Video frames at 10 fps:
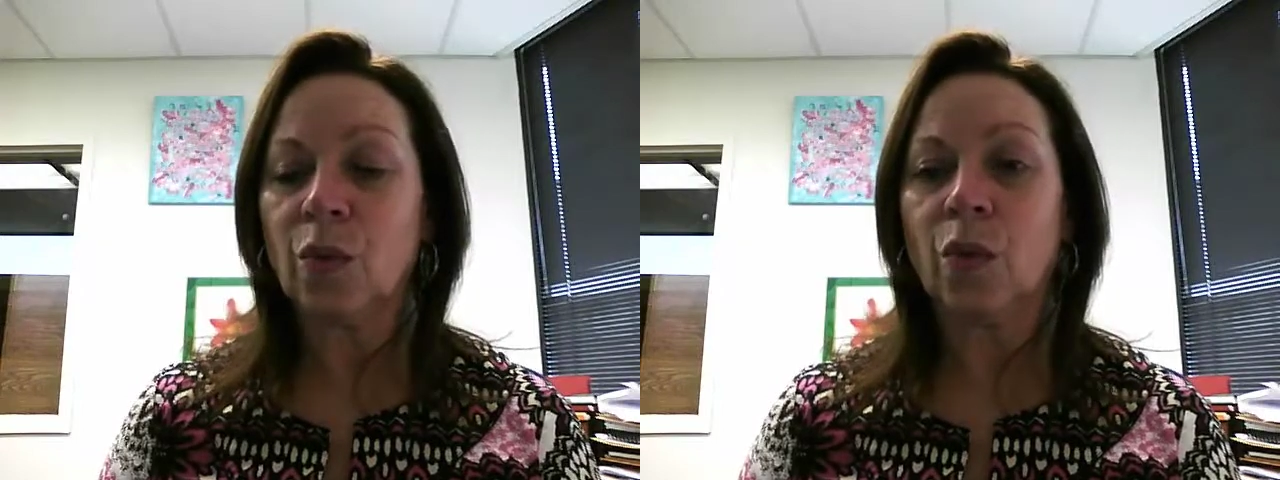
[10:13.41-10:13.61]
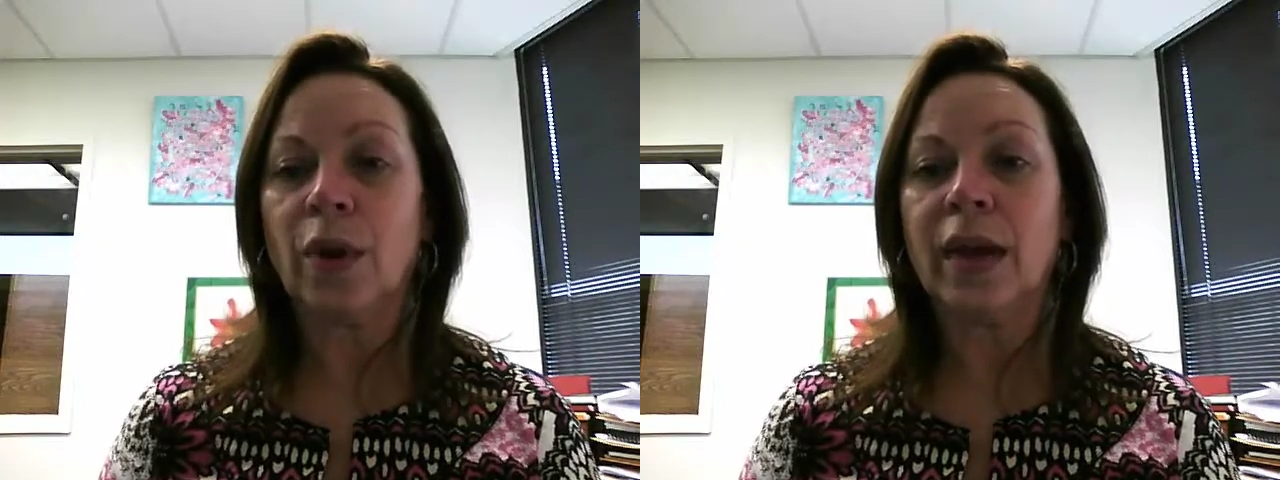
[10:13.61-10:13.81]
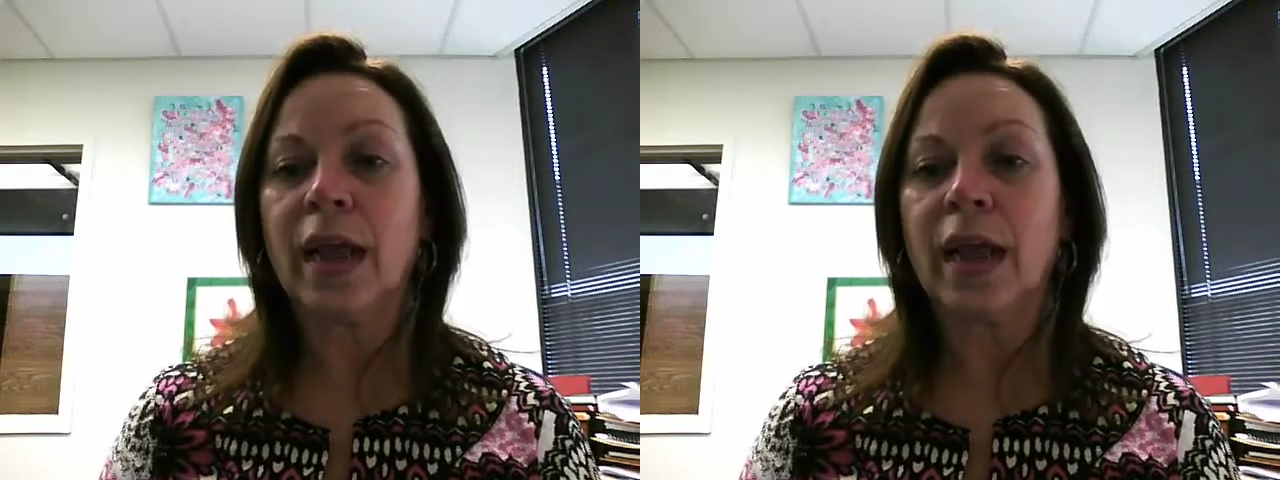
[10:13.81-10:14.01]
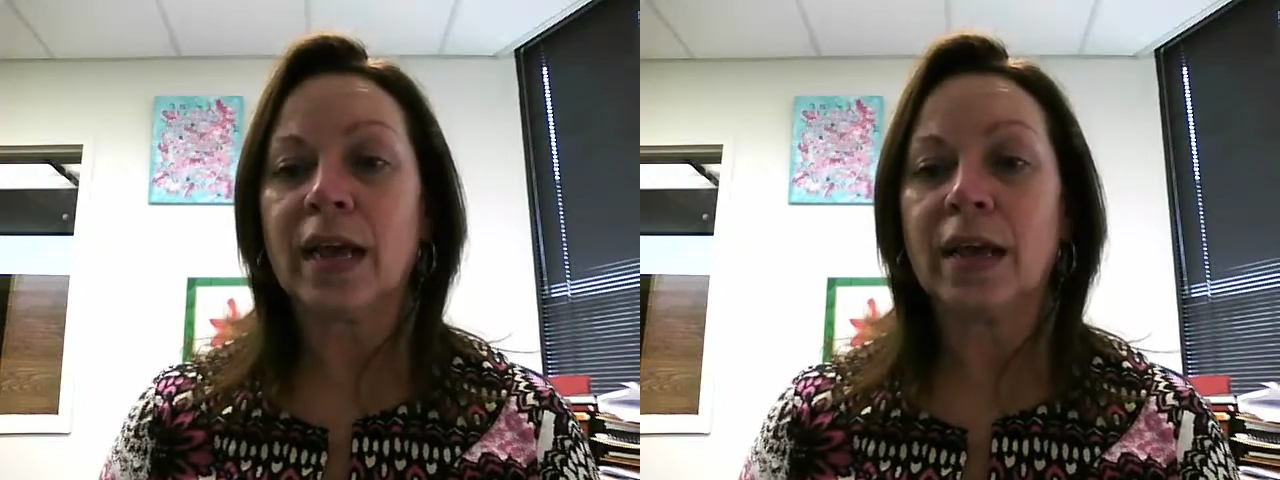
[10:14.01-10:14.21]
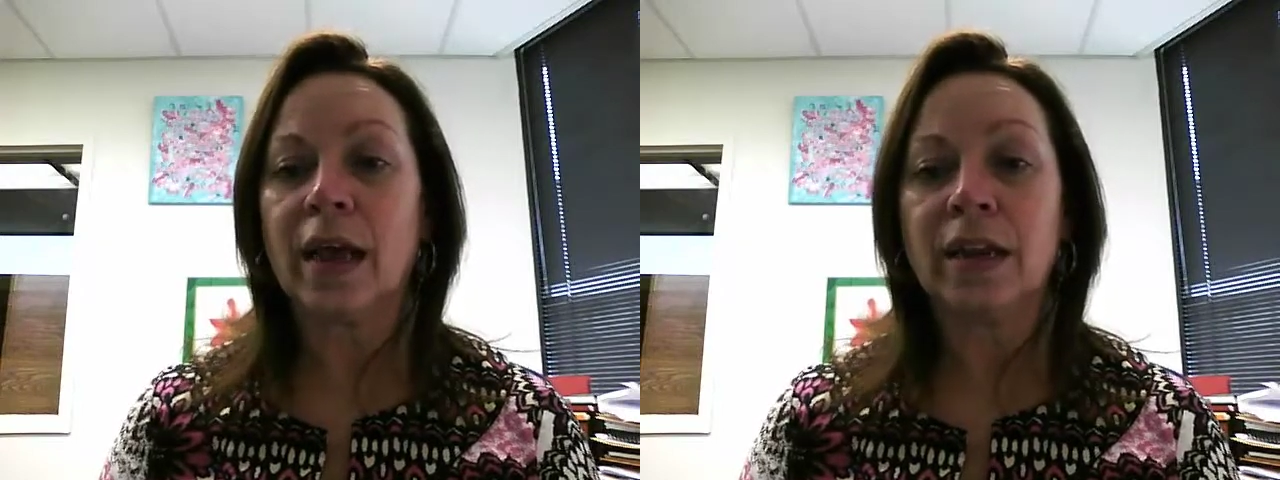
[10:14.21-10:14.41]
or
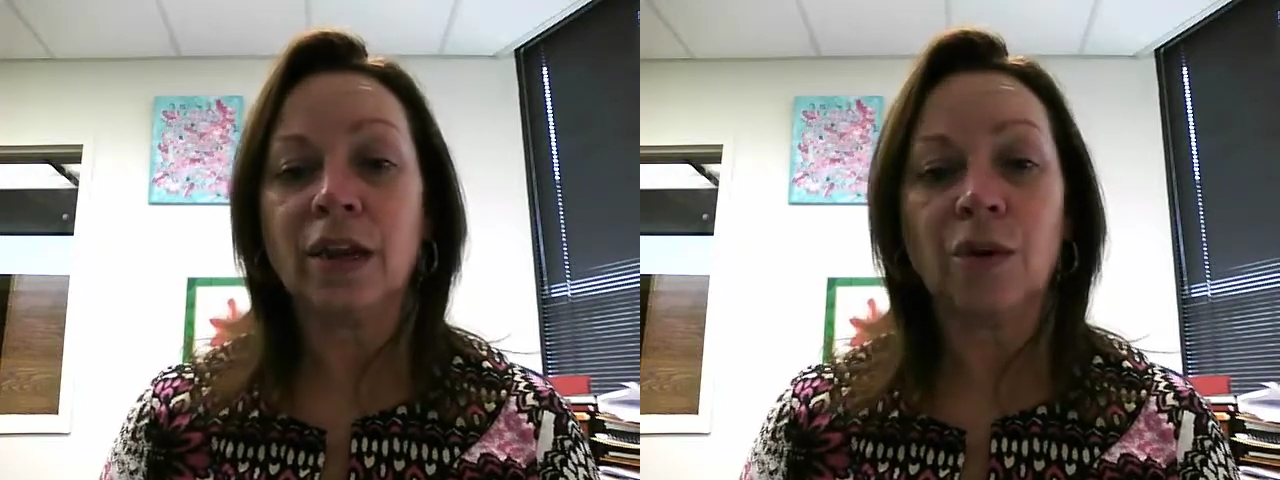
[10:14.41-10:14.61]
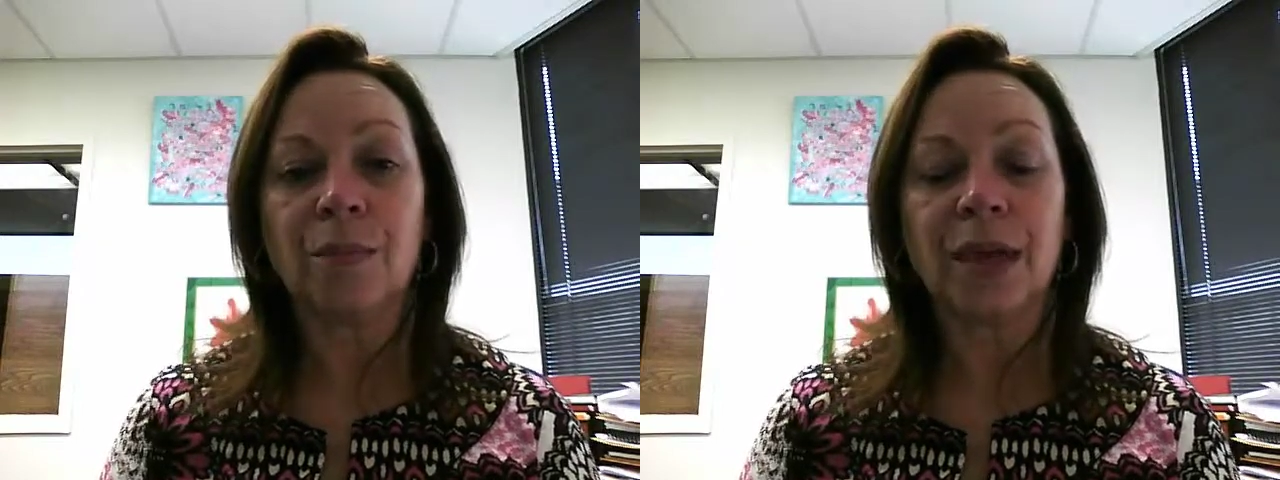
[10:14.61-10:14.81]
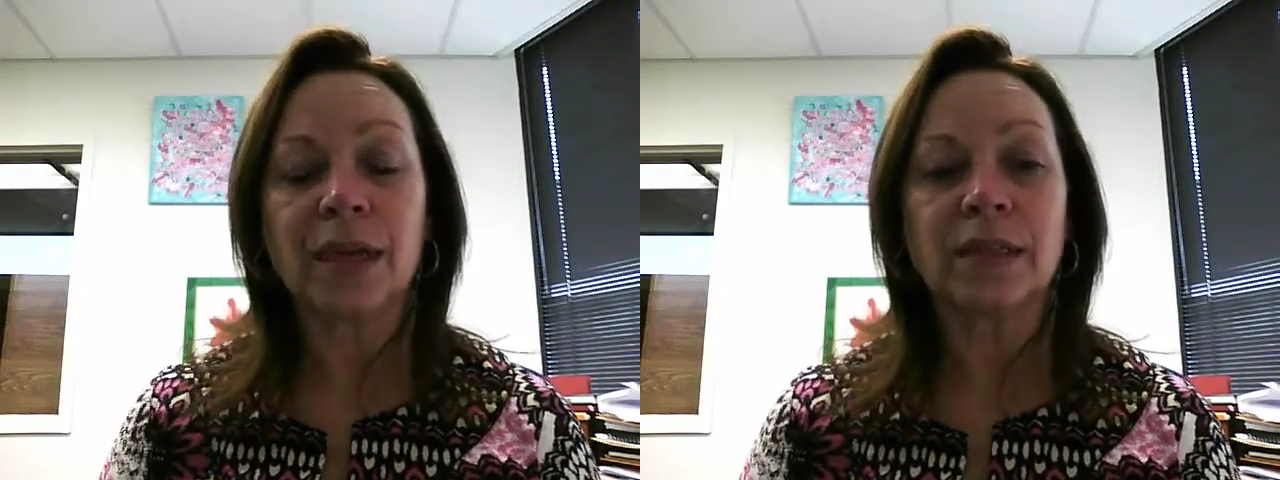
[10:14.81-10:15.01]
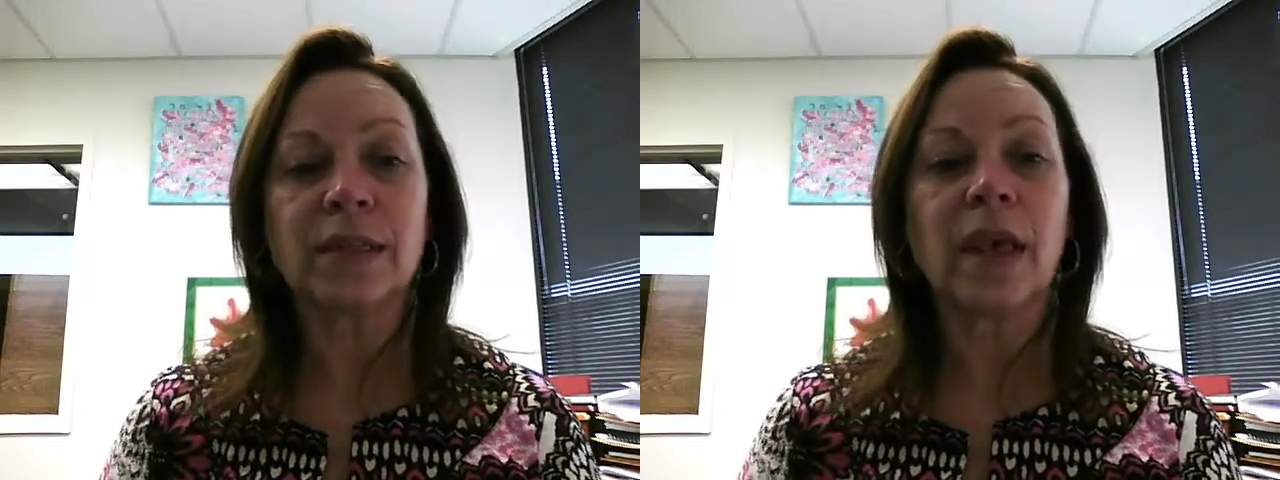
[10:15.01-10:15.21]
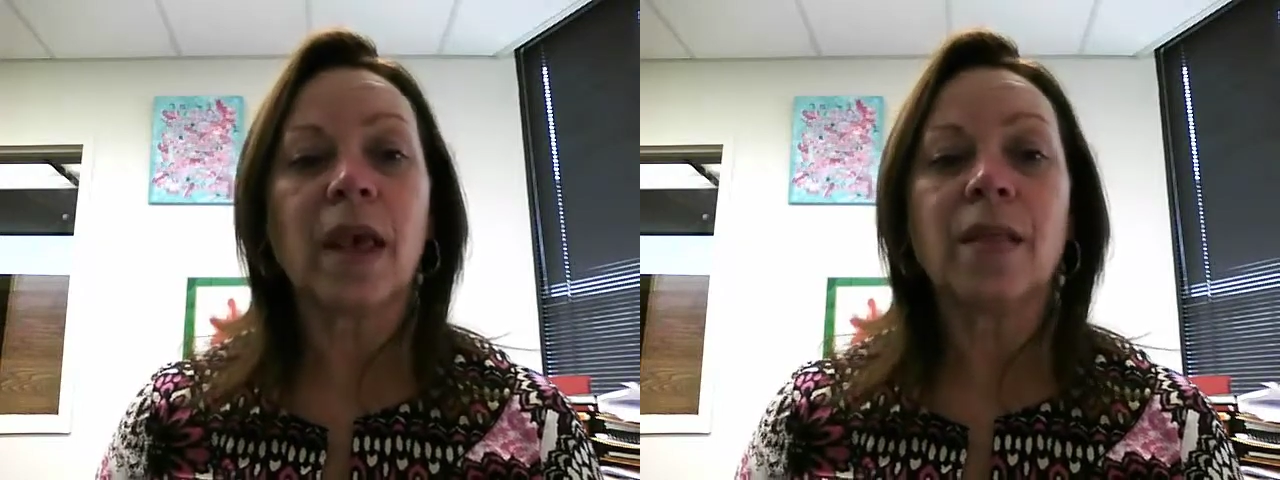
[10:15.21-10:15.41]
a near miss,